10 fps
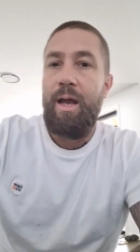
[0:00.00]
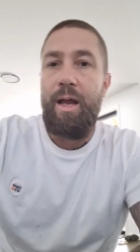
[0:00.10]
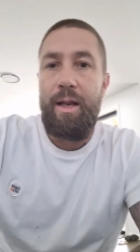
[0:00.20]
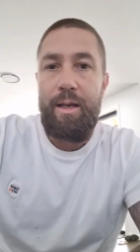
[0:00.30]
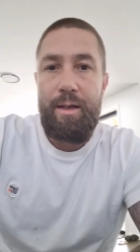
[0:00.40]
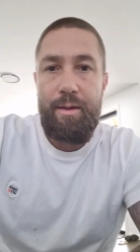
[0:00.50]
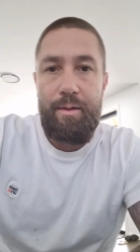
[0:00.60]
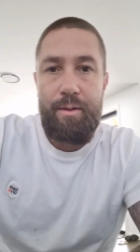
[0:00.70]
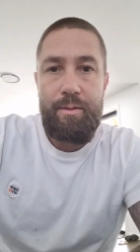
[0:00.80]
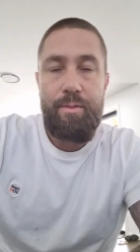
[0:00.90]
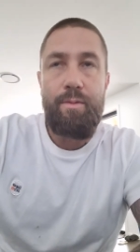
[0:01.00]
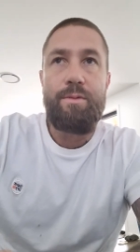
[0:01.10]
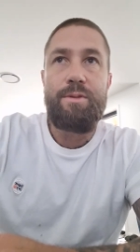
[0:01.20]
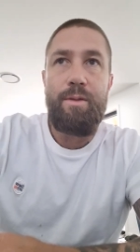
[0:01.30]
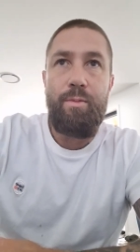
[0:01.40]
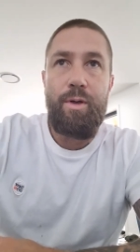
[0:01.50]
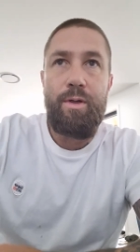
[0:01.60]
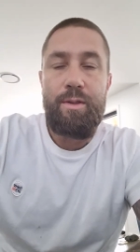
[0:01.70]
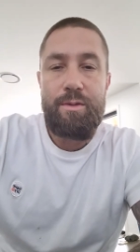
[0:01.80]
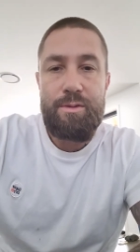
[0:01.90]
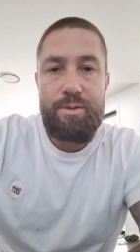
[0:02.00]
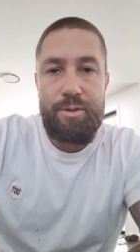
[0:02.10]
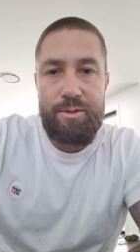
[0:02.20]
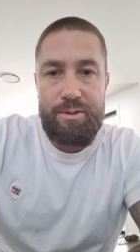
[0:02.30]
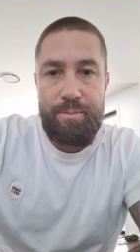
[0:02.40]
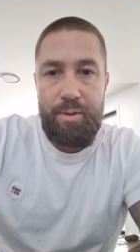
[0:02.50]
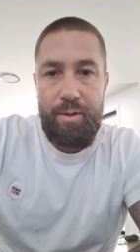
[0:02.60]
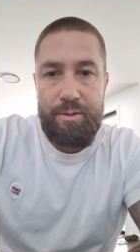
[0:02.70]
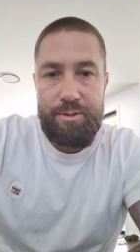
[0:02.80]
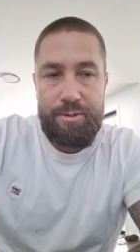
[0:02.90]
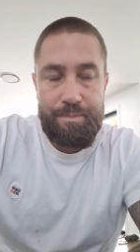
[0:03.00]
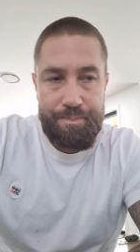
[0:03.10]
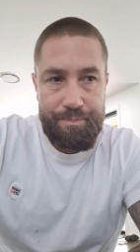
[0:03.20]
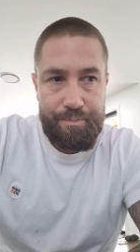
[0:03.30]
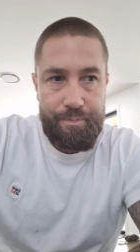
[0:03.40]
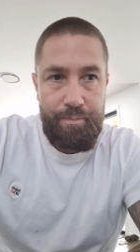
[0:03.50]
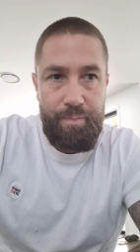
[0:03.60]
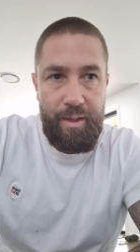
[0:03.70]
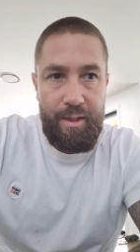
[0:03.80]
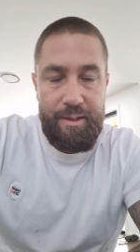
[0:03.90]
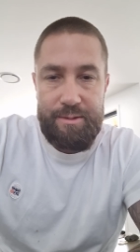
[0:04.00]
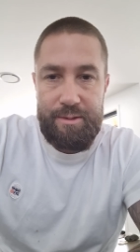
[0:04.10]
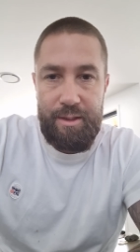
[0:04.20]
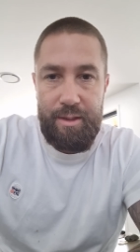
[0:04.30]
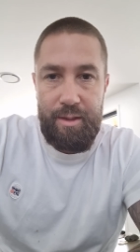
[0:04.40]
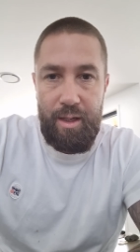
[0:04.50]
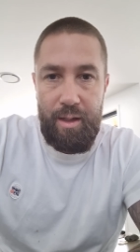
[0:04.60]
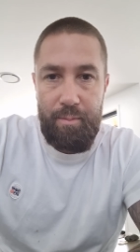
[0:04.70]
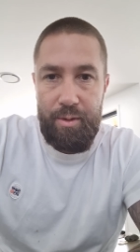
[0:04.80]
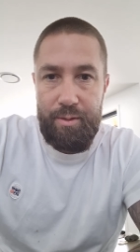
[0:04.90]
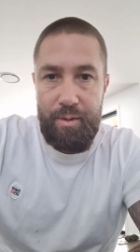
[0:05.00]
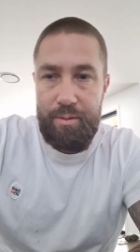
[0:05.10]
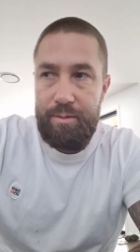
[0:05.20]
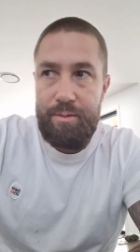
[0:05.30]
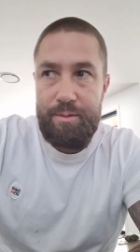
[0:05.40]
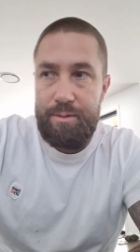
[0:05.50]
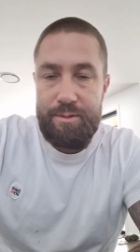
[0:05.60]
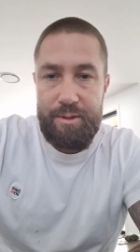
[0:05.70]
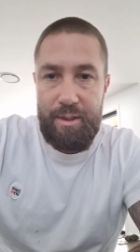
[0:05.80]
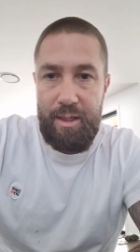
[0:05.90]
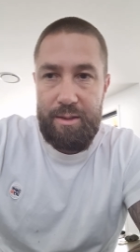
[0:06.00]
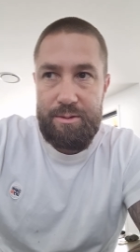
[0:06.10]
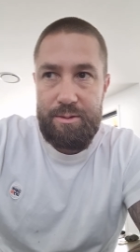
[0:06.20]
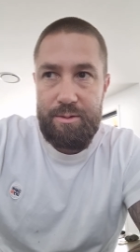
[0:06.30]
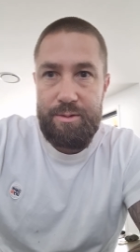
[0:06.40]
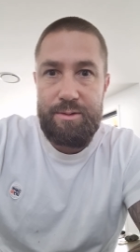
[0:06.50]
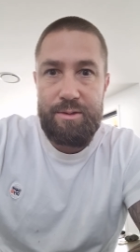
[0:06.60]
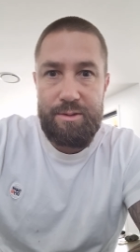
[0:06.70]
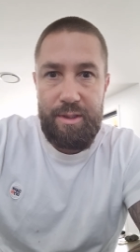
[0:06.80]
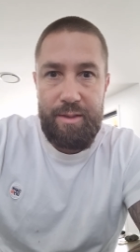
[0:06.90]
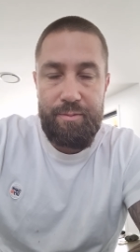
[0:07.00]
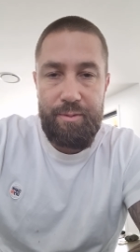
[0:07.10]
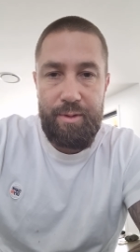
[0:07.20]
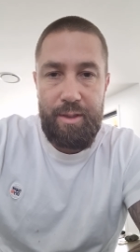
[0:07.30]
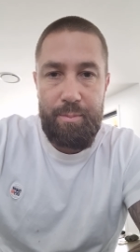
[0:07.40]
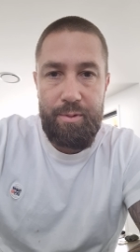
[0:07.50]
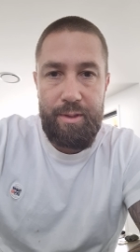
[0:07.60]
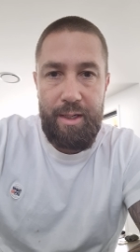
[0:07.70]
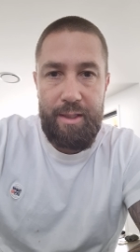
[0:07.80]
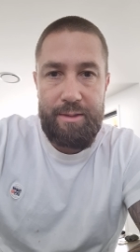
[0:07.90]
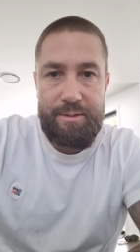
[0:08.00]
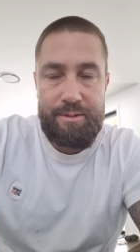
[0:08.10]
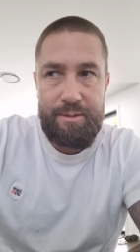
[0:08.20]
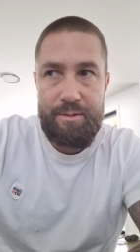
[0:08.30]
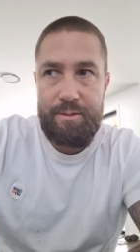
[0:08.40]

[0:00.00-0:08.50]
and also my surgeon's approach is that I don't use the cast. I use the sling for a couple of days.